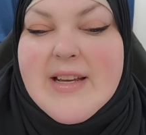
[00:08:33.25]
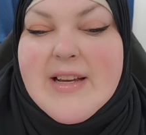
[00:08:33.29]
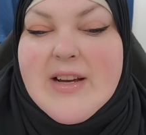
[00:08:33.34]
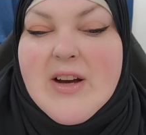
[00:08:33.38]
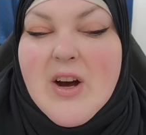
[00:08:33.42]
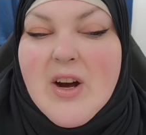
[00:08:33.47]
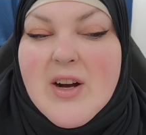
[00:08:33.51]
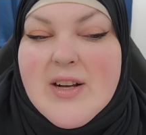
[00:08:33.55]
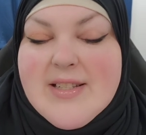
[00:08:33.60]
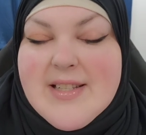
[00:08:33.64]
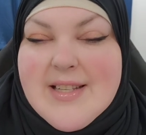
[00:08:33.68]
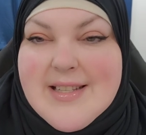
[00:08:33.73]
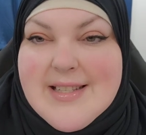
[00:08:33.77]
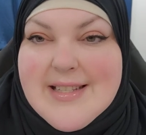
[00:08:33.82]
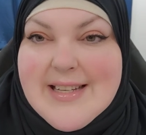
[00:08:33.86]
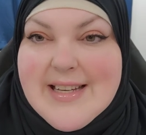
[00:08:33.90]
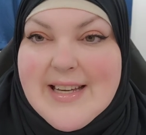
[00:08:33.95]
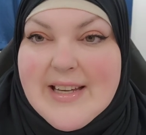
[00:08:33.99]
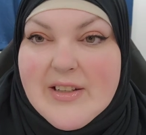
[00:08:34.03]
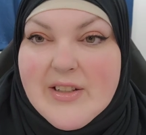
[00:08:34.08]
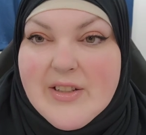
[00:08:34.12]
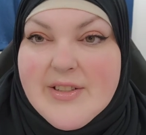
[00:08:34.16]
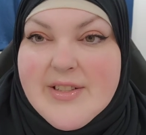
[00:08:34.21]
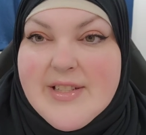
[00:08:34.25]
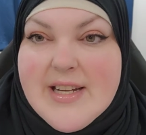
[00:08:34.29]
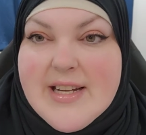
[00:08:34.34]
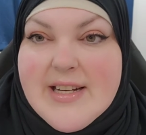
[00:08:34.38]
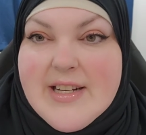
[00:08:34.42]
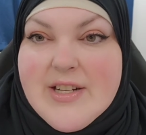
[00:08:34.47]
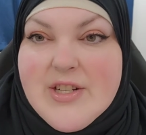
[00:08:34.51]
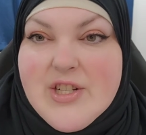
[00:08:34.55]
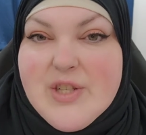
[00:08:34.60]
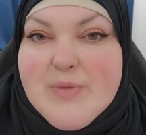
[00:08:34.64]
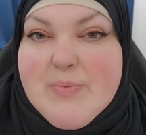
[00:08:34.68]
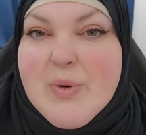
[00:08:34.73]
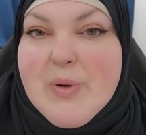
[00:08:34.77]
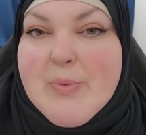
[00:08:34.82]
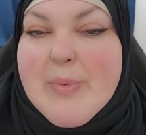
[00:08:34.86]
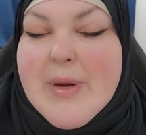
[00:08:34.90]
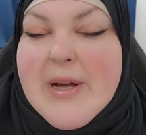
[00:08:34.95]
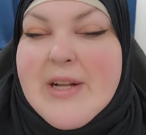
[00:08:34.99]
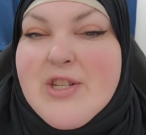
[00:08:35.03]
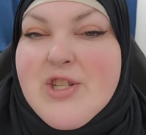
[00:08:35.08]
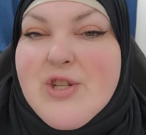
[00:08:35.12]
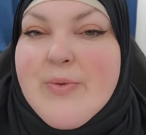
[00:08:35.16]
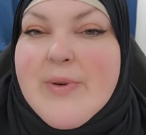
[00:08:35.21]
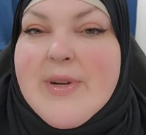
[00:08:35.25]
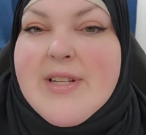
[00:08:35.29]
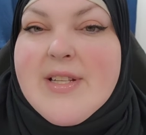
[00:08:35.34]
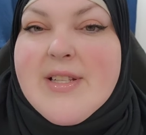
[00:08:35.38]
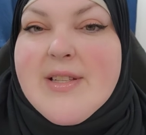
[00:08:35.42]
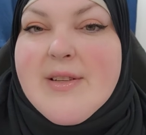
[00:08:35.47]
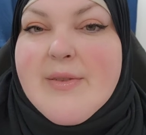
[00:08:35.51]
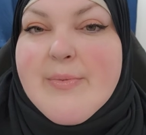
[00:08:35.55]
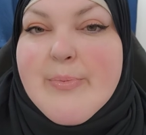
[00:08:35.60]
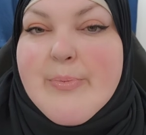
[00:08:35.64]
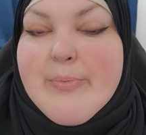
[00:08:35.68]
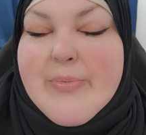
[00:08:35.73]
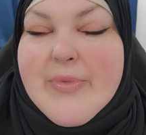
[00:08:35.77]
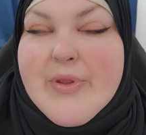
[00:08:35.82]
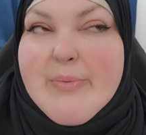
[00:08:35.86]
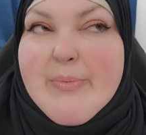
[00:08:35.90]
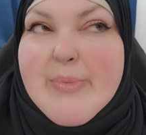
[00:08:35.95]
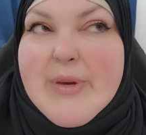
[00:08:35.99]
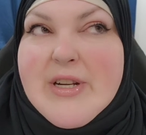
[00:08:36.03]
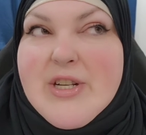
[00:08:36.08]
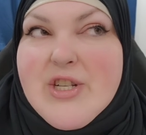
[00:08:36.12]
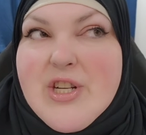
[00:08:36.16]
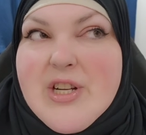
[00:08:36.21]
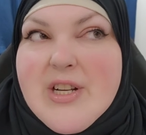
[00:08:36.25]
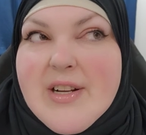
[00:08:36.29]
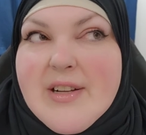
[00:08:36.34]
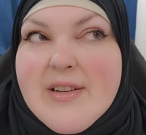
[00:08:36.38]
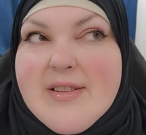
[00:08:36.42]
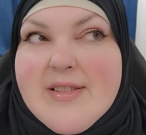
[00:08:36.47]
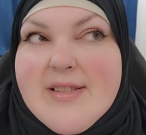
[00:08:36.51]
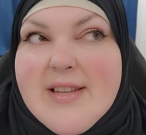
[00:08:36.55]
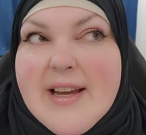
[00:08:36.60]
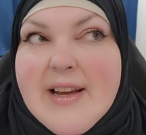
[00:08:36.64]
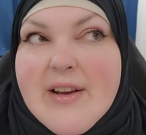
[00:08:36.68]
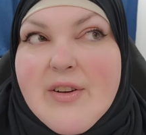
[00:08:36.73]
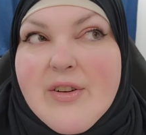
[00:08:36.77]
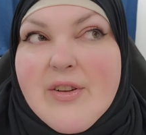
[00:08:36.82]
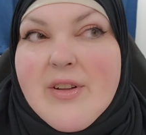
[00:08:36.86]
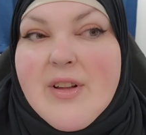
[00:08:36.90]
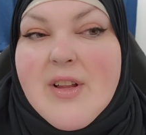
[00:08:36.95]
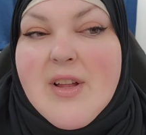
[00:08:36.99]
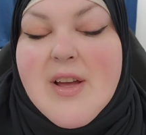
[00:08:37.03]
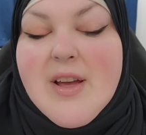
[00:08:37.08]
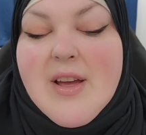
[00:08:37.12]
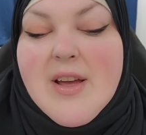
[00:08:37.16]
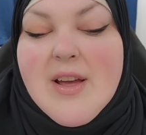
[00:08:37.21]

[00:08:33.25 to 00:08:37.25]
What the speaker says: causes guilt and it just perpetuates the binge eating cycle.